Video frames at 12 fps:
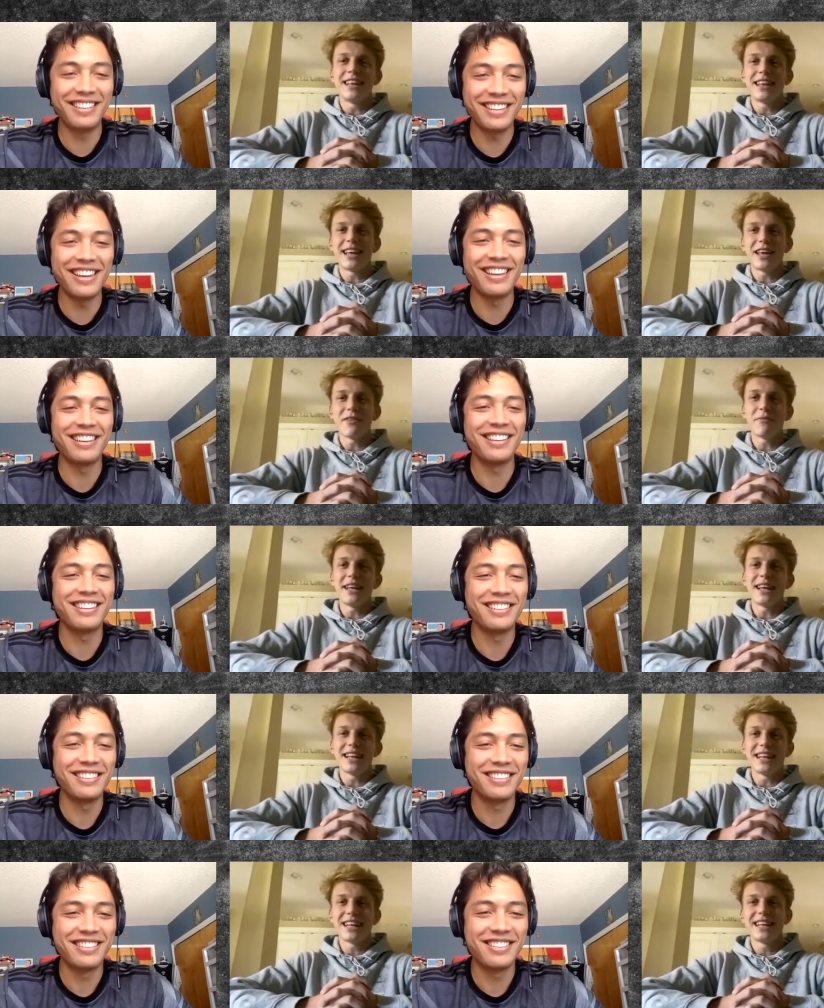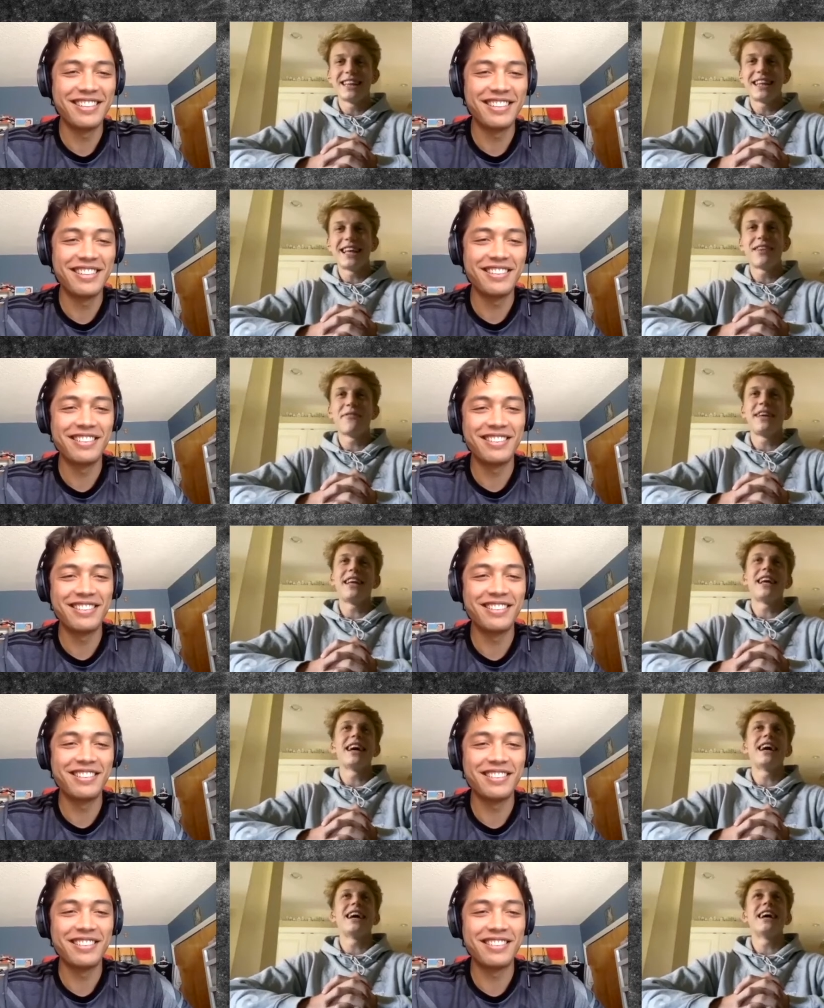Speaker 1: yeah. they give me a they give me
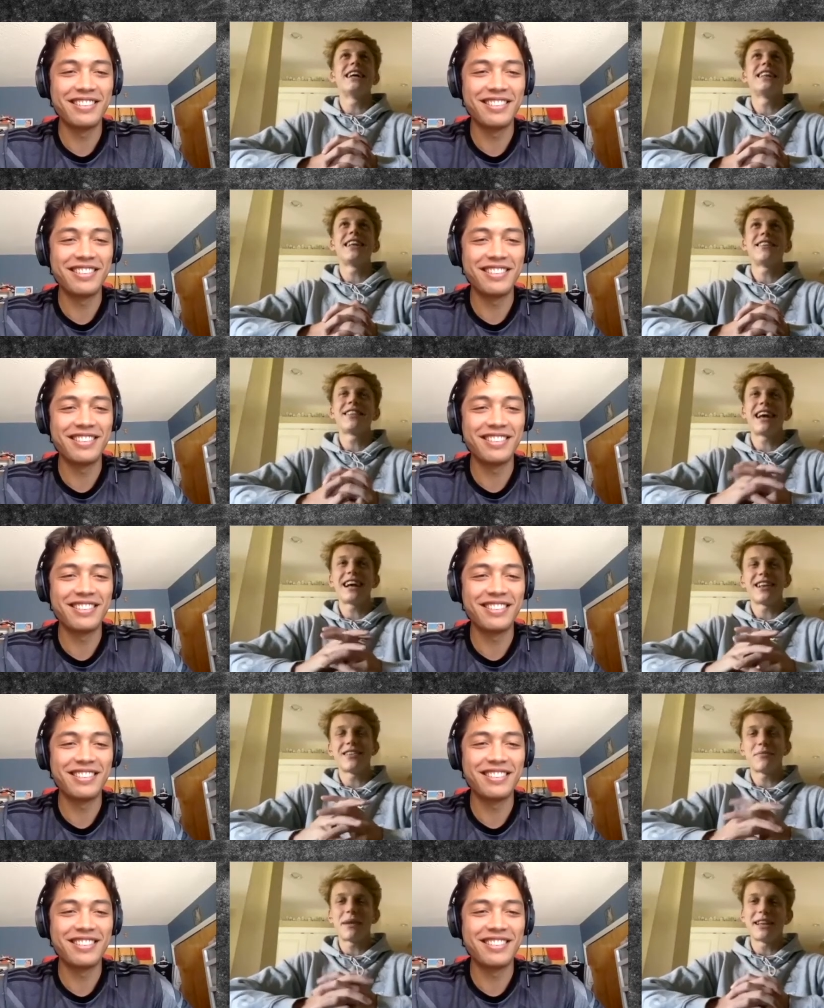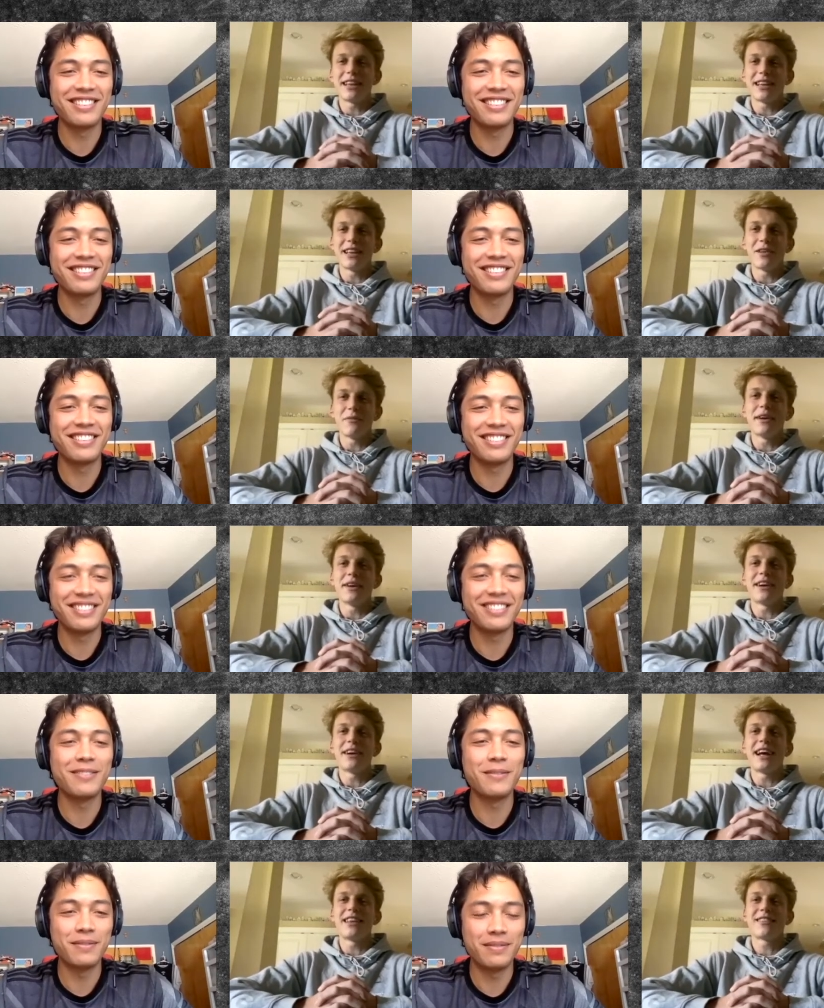uh they say I can spend a little bit,
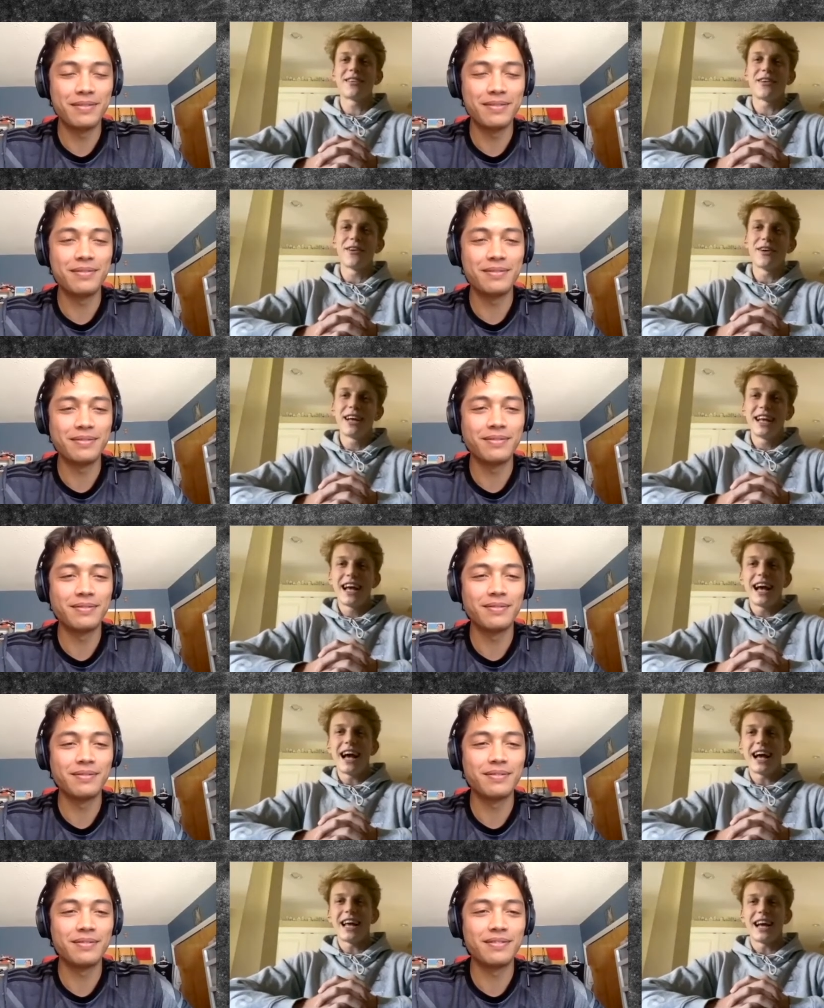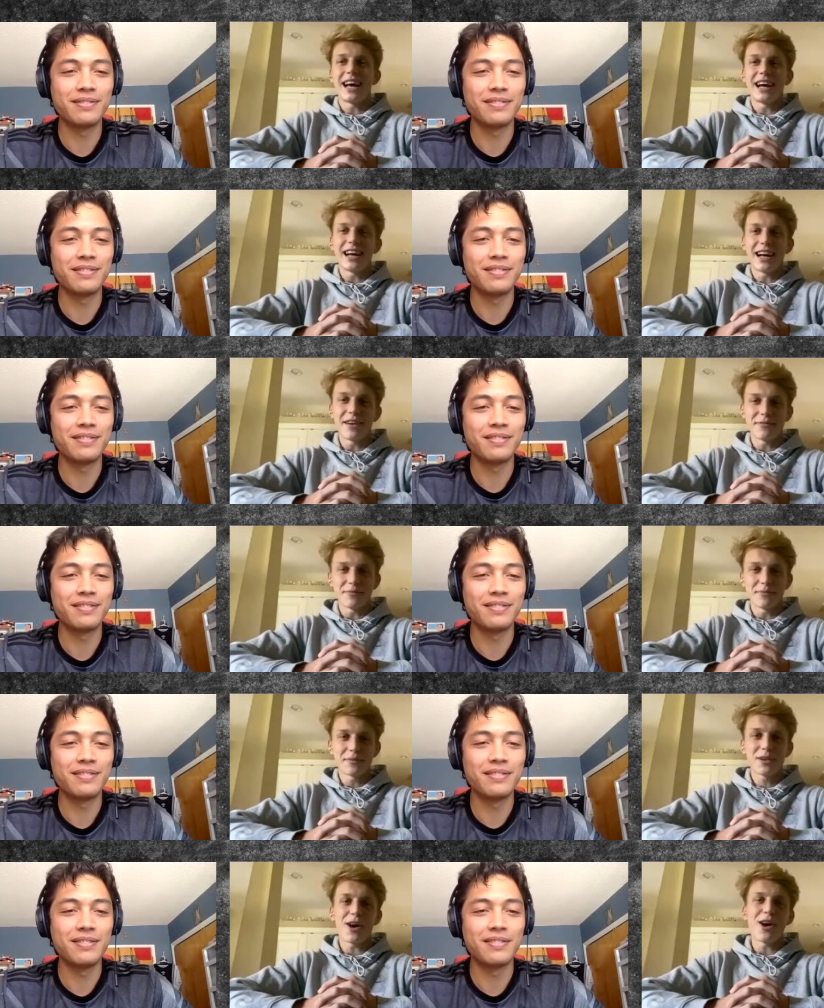right? So I uh, I'm
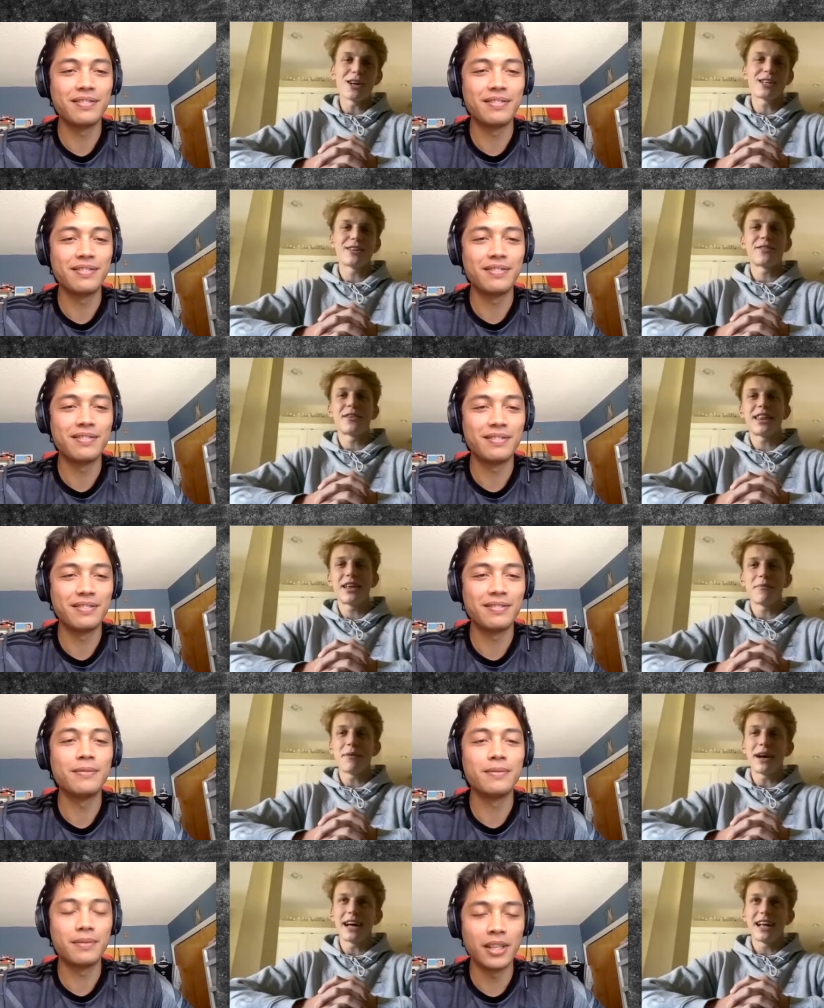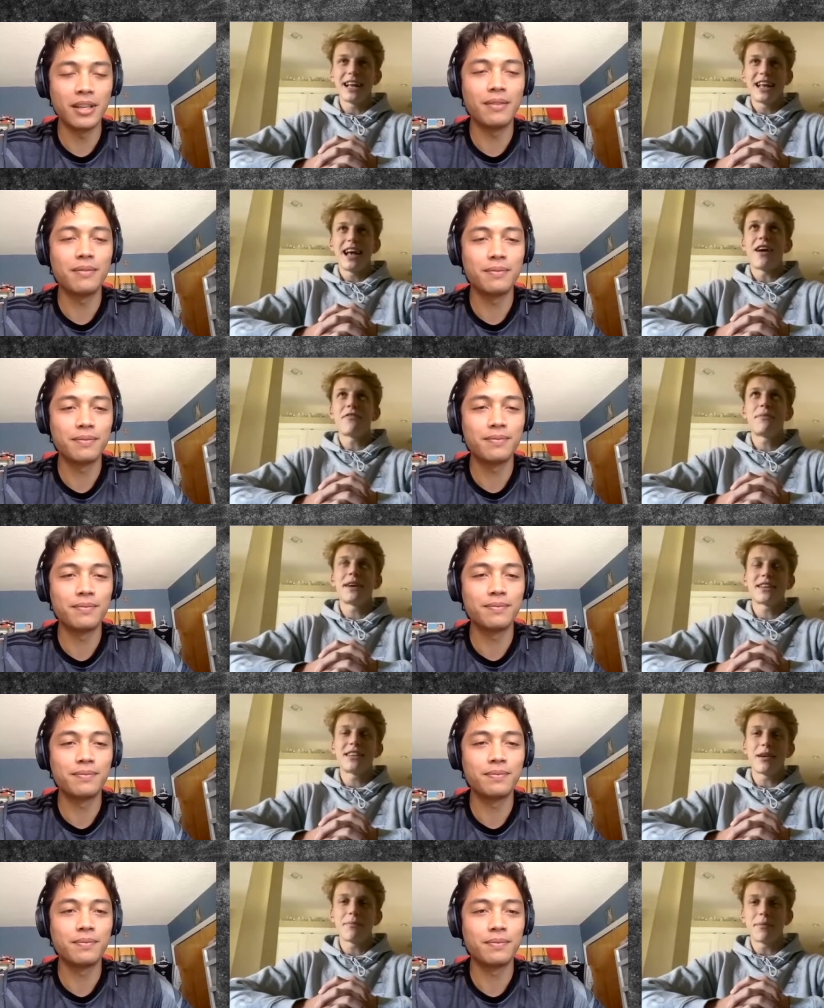cautious with it, but yeah. I've
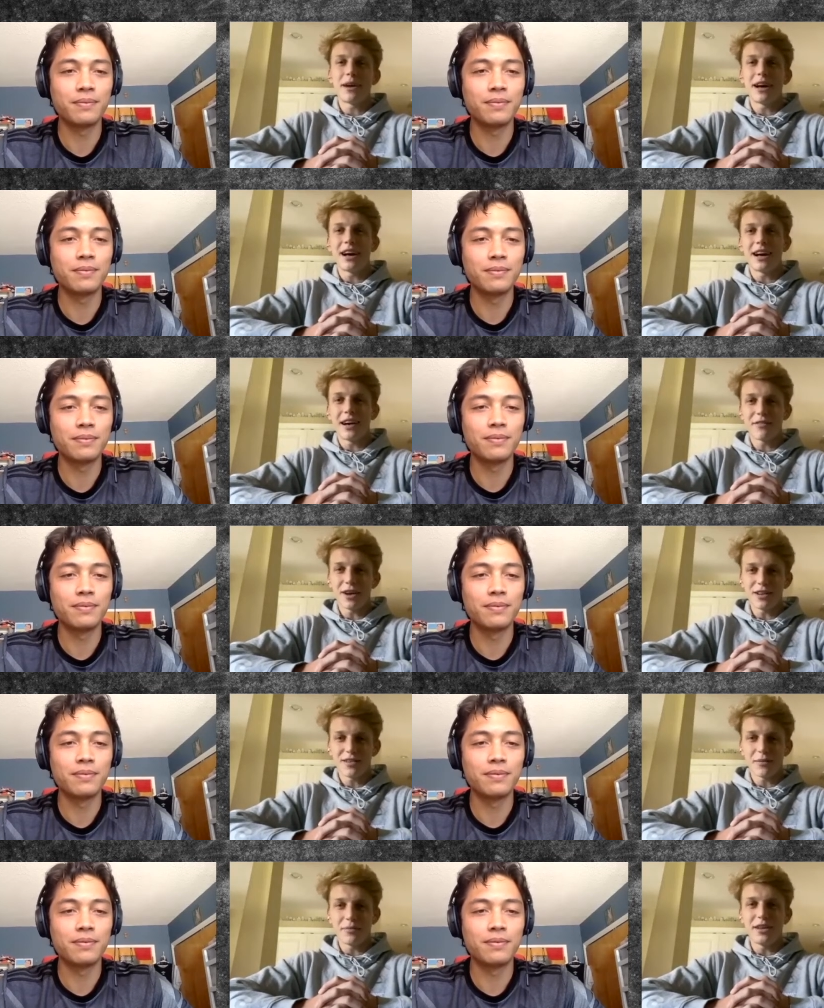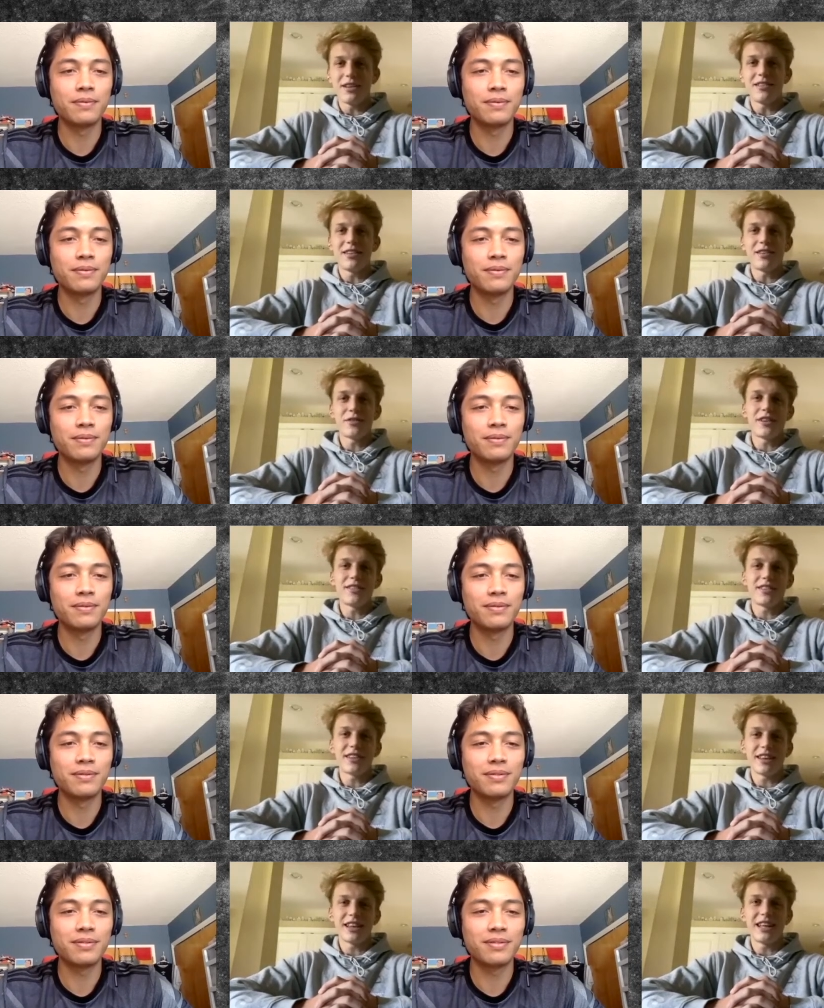picked up uh, I've got some Yeezys
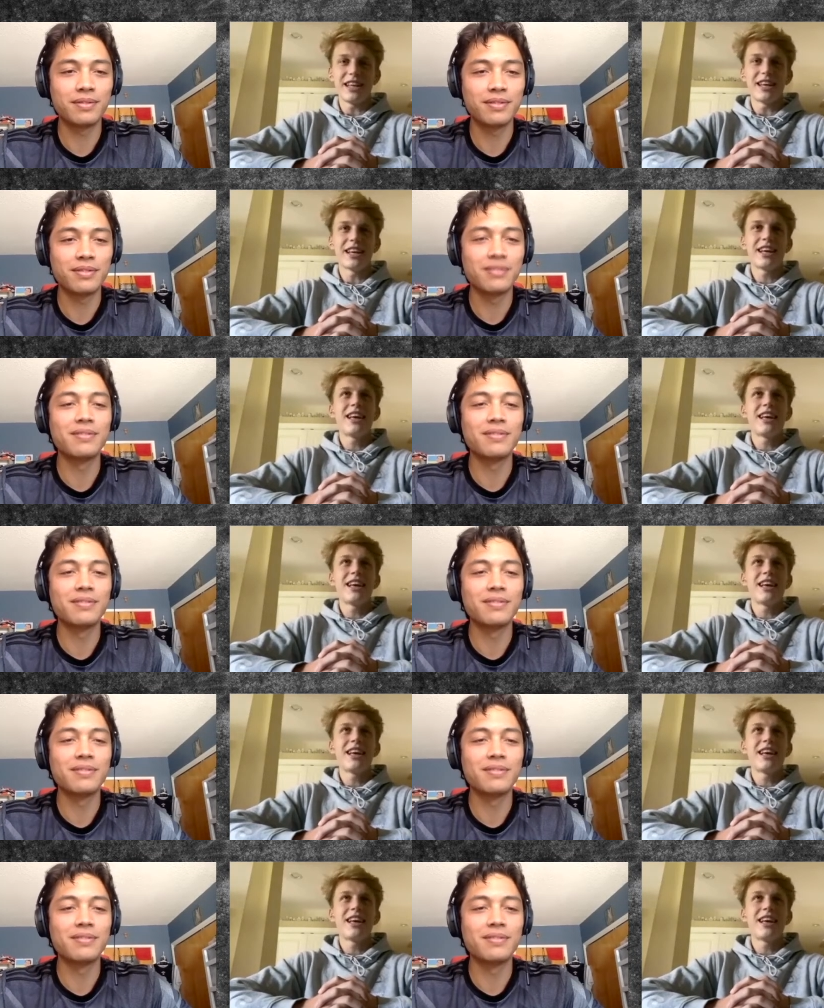recently.